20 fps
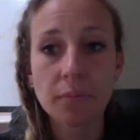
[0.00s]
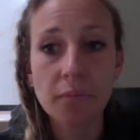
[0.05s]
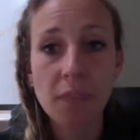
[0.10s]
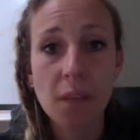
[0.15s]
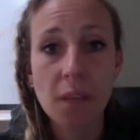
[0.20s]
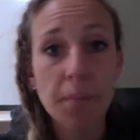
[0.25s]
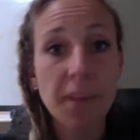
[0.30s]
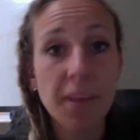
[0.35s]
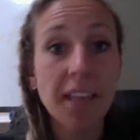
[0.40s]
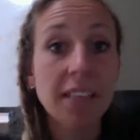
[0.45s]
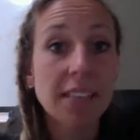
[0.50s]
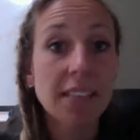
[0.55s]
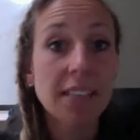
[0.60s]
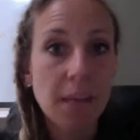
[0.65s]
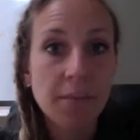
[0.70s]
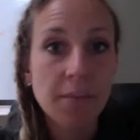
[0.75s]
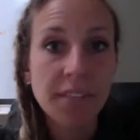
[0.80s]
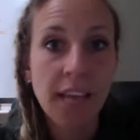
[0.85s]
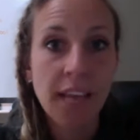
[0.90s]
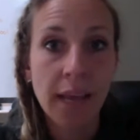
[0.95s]
Because
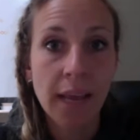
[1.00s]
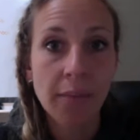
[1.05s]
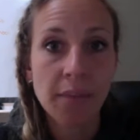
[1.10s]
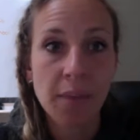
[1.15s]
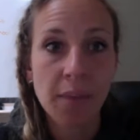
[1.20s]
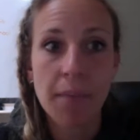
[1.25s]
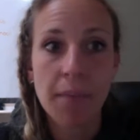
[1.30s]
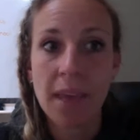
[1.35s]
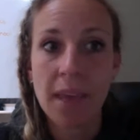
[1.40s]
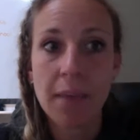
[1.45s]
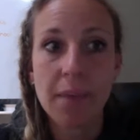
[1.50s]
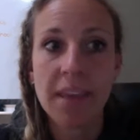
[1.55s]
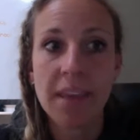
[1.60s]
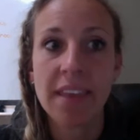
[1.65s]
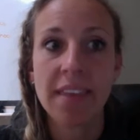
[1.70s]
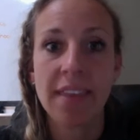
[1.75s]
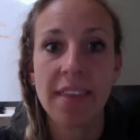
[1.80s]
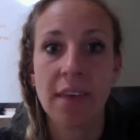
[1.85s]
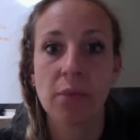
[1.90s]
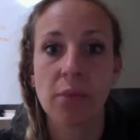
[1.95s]
sometimes
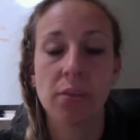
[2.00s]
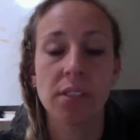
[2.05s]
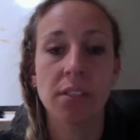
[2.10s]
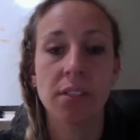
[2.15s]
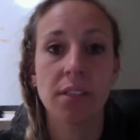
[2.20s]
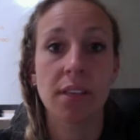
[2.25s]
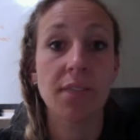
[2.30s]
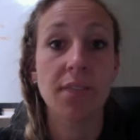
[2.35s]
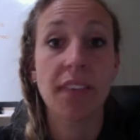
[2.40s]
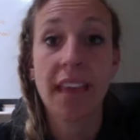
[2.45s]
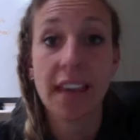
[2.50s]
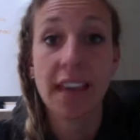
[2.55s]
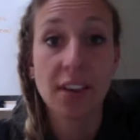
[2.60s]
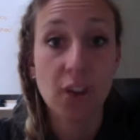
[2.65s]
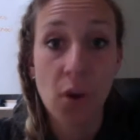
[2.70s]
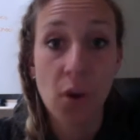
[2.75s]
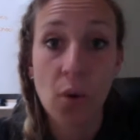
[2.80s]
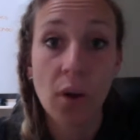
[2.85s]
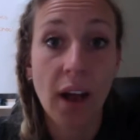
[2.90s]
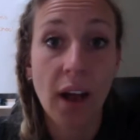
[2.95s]
maybe that was, if they had
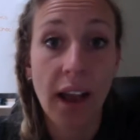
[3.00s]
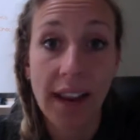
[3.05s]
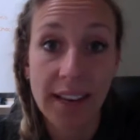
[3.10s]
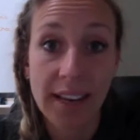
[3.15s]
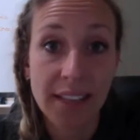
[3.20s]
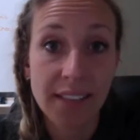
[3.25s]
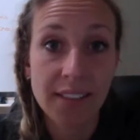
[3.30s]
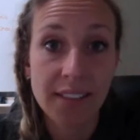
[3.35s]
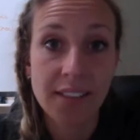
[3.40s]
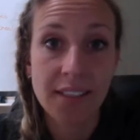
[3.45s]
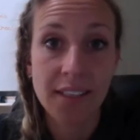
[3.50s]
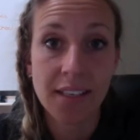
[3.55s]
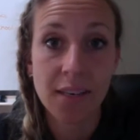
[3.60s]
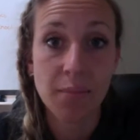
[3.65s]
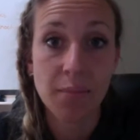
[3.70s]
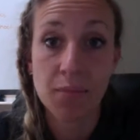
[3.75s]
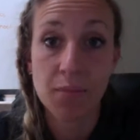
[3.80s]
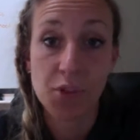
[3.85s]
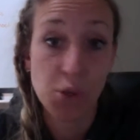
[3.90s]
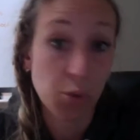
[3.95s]
no guidance
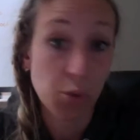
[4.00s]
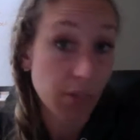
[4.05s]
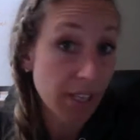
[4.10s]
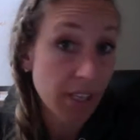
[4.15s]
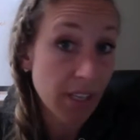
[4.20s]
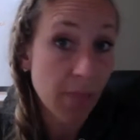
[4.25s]
in choosing the